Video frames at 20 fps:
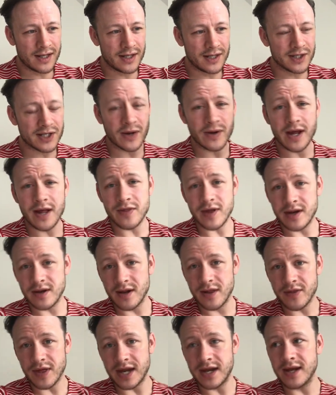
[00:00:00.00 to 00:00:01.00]
So yeah,
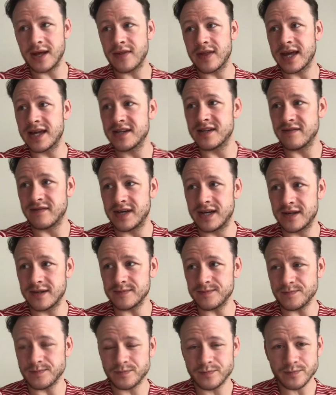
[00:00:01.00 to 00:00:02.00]
then at the end of it,
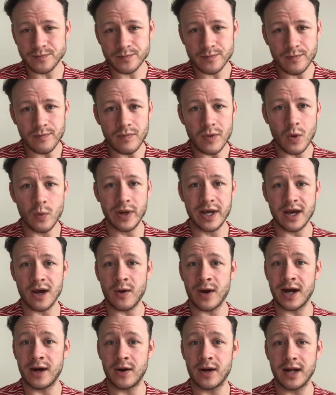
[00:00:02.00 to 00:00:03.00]
we go
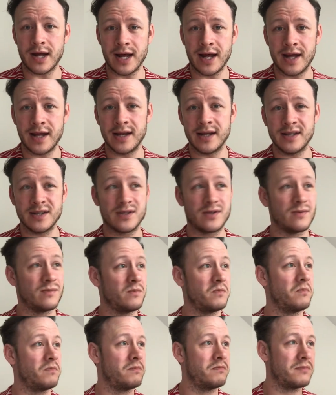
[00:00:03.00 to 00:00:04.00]
out and
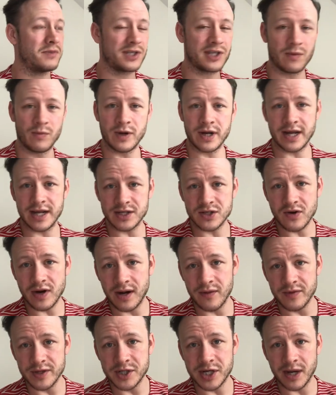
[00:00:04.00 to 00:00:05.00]
someone gets
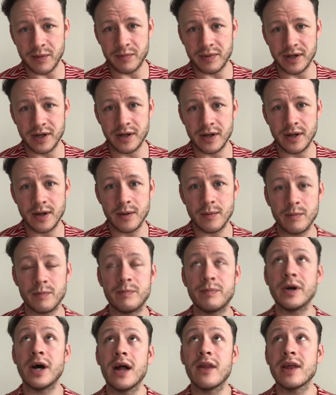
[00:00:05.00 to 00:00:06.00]
crowned the champion.
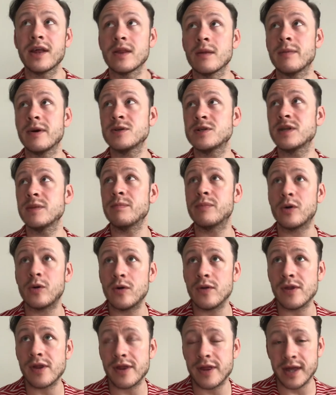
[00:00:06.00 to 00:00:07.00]
But I think the most
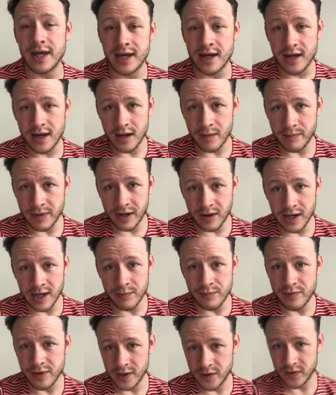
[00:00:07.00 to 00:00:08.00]
important thing about
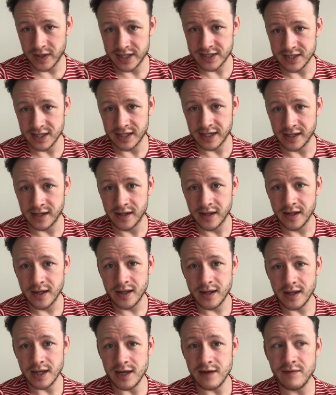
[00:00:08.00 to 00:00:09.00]
in pro wrestling,
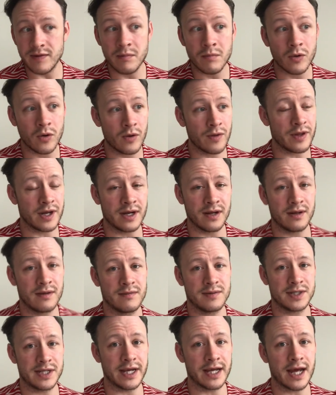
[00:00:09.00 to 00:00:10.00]
even more than,
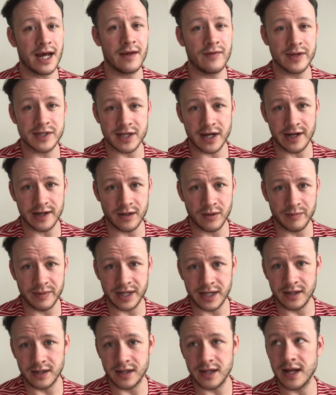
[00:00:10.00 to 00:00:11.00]
say, getting the title
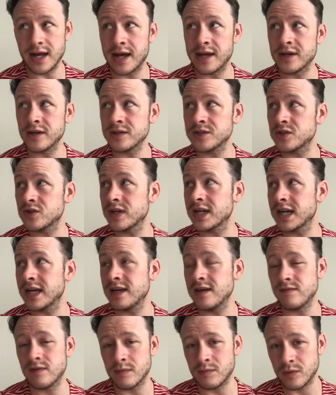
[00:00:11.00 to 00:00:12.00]
belt, and on Strictly
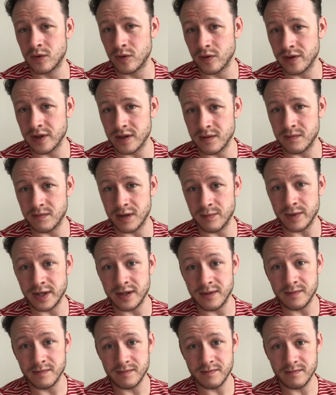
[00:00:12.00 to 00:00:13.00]
even more than maybe